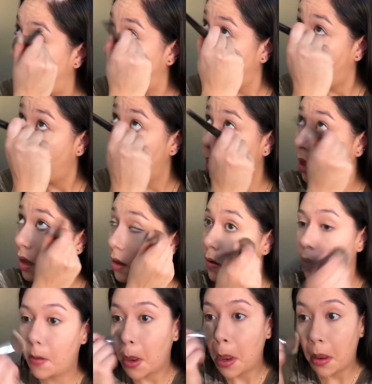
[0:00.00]
just so
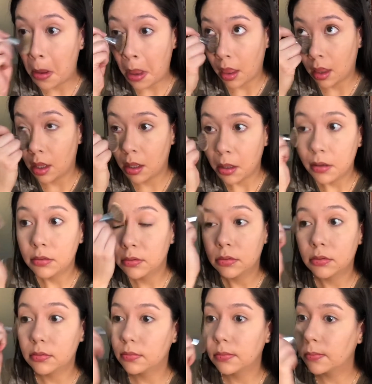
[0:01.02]
your eyes look
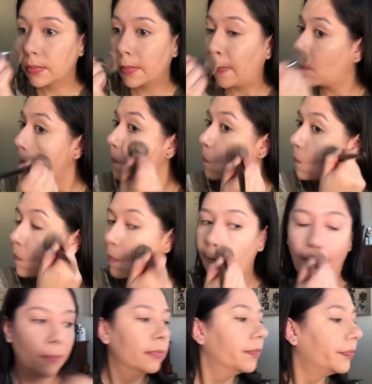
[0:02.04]
brighter and get rid
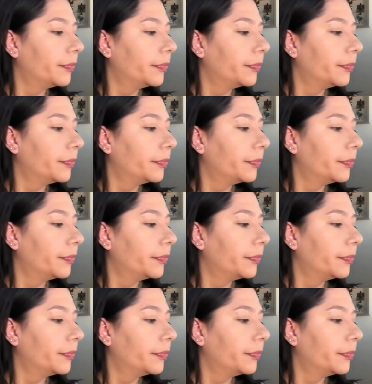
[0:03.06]
of those